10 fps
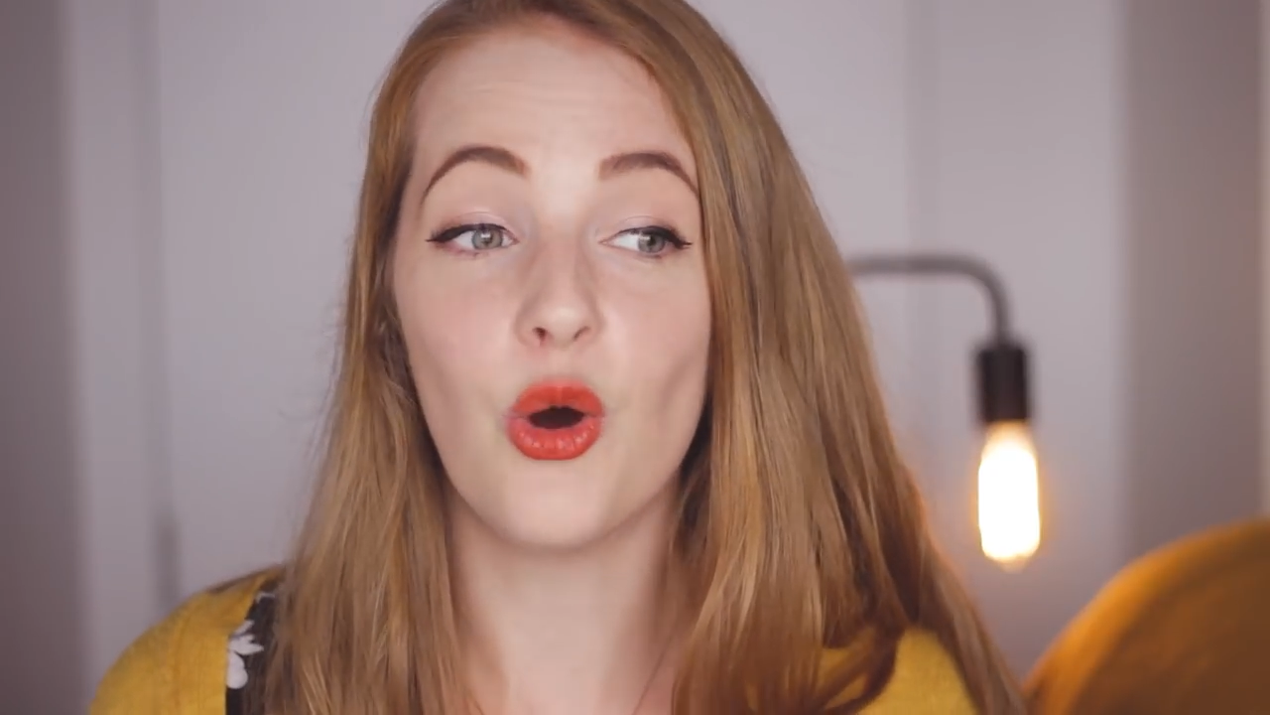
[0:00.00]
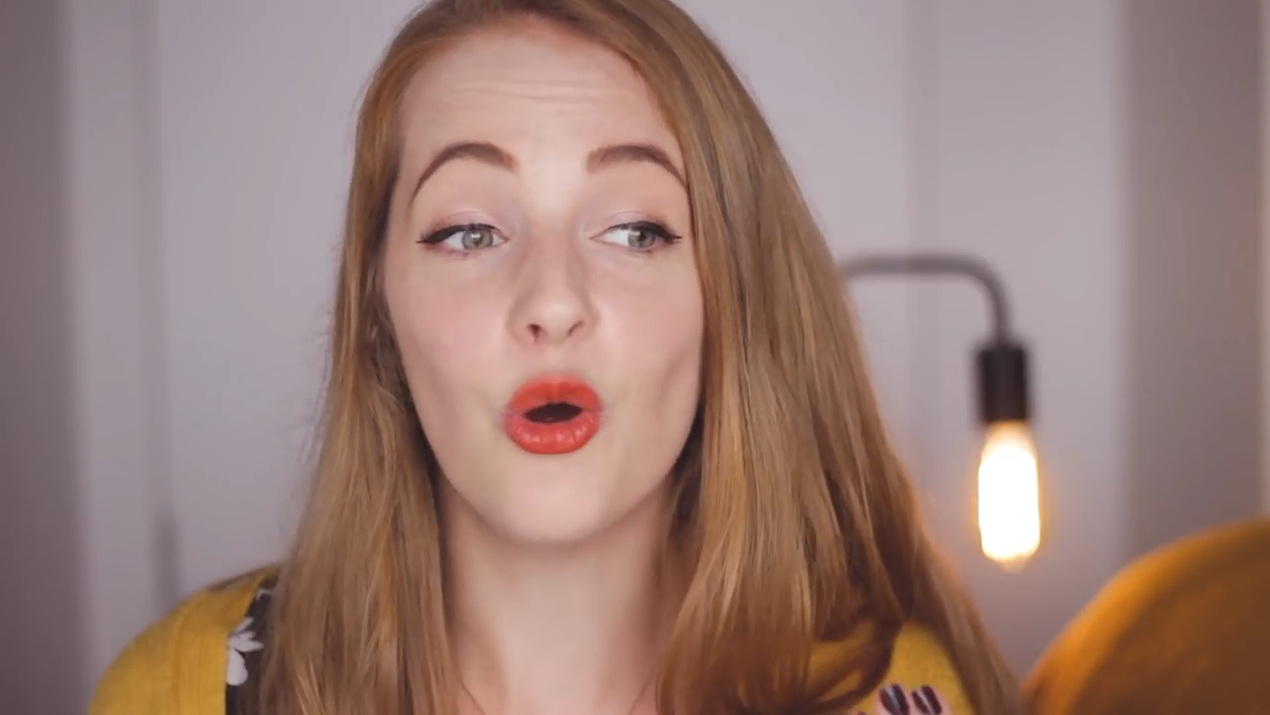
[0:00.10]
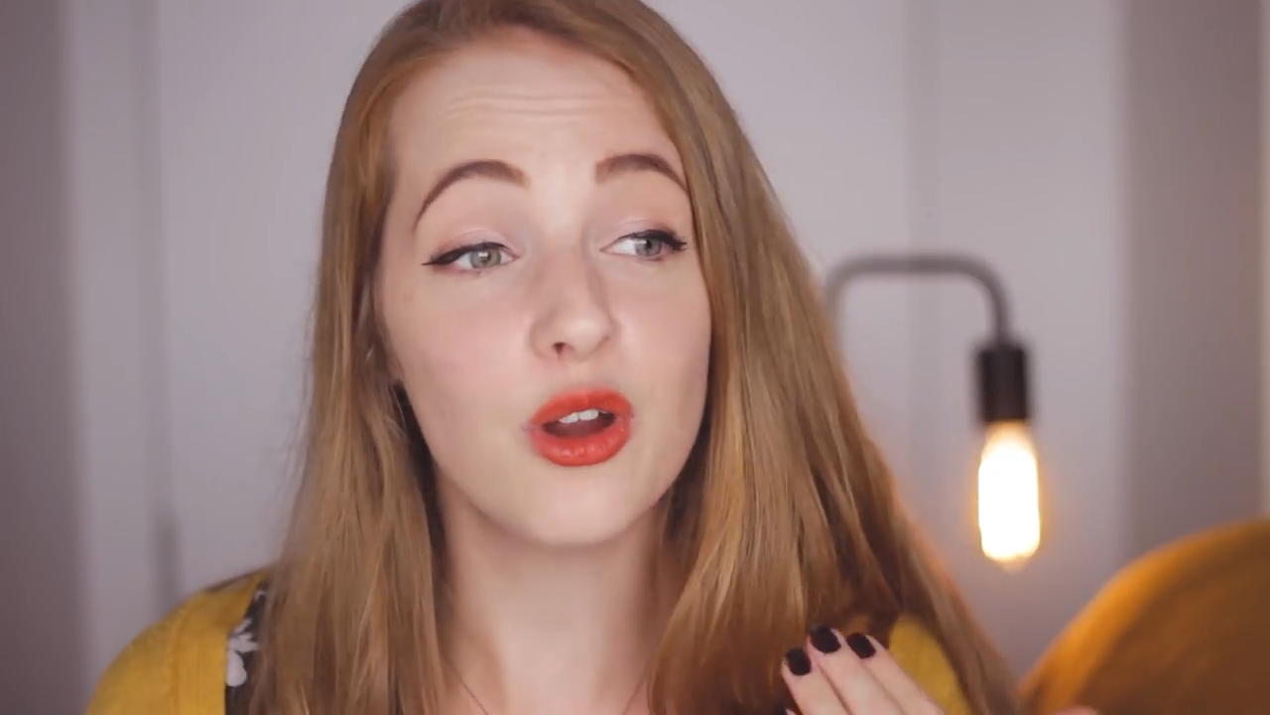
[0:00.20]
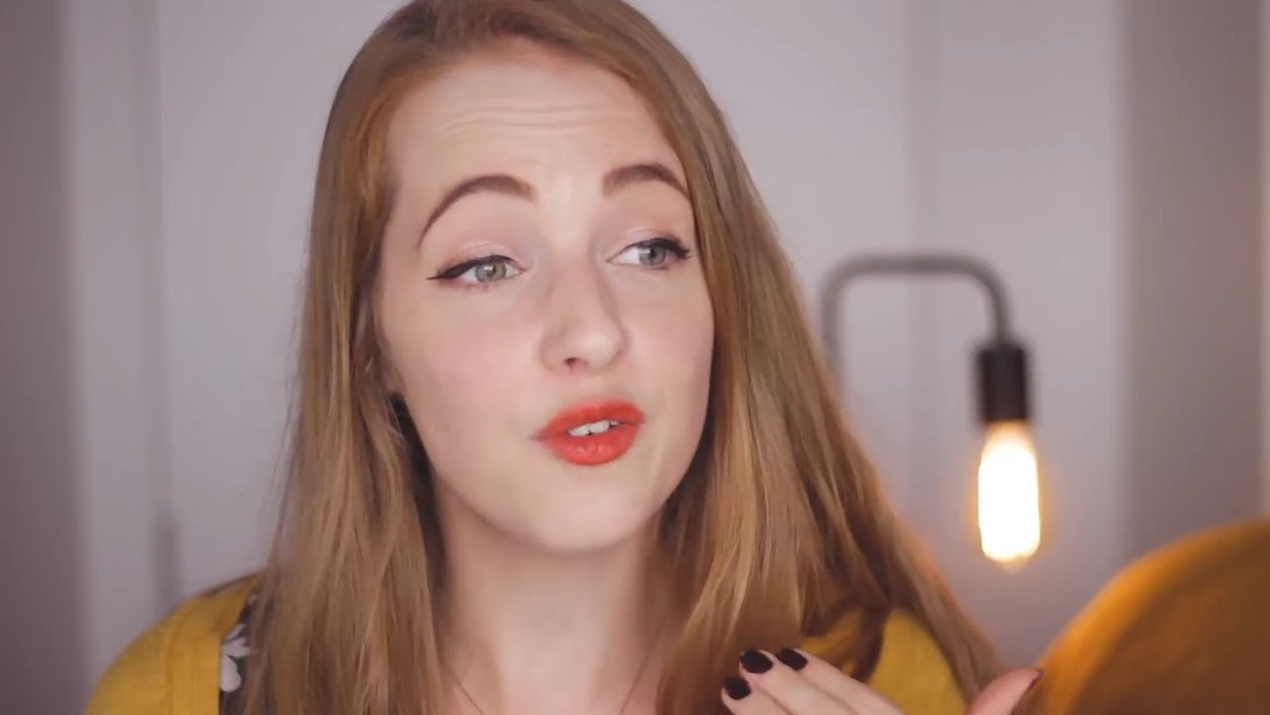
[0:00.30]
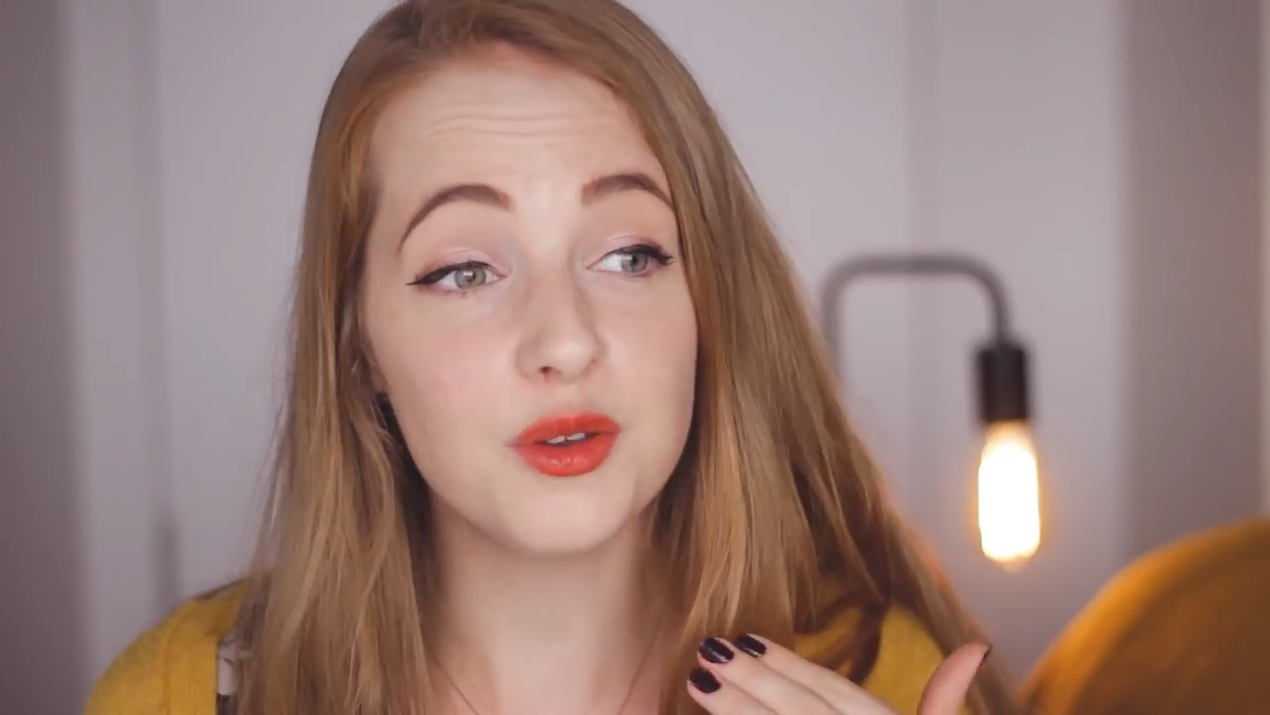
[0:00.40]

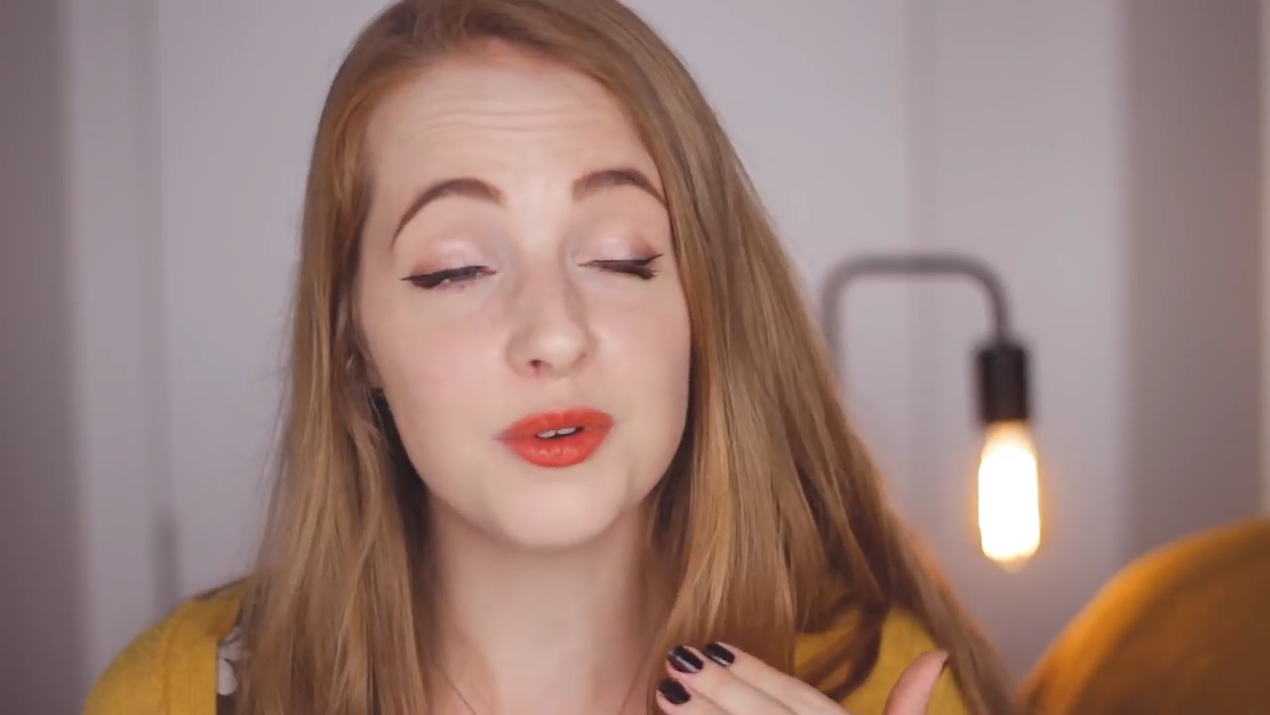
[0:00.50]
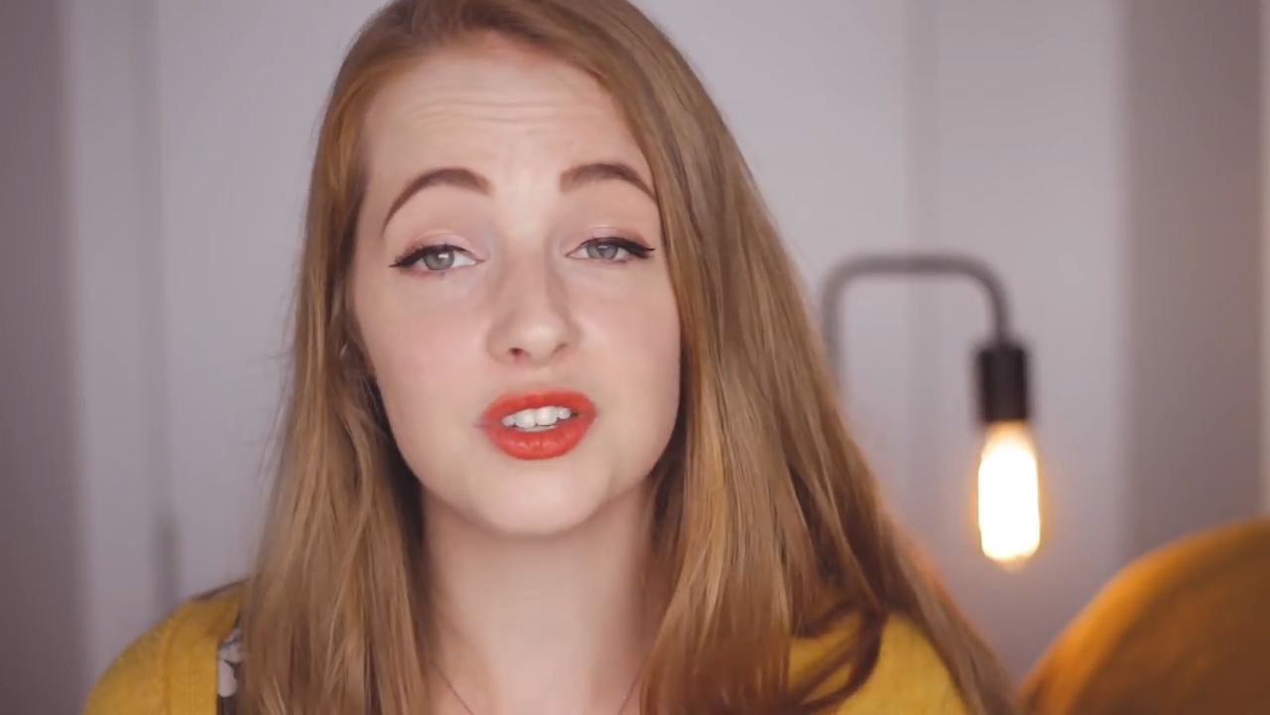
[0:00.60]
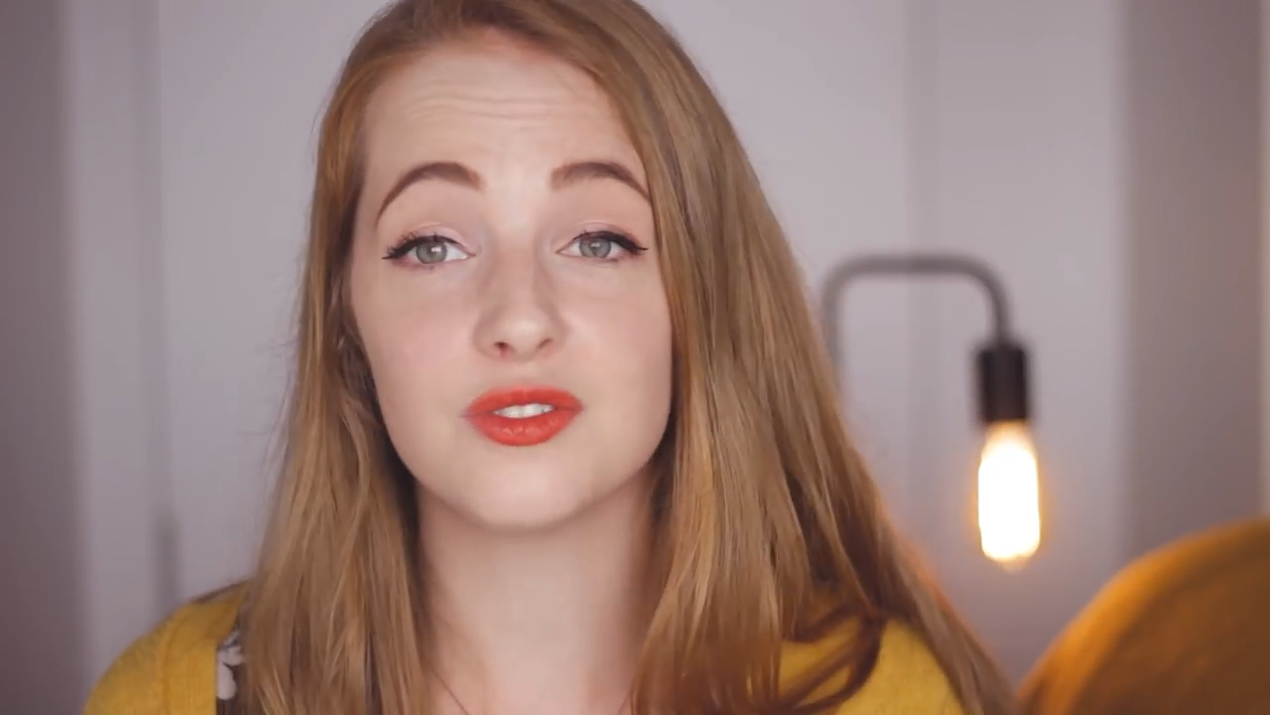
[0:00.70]
or if you want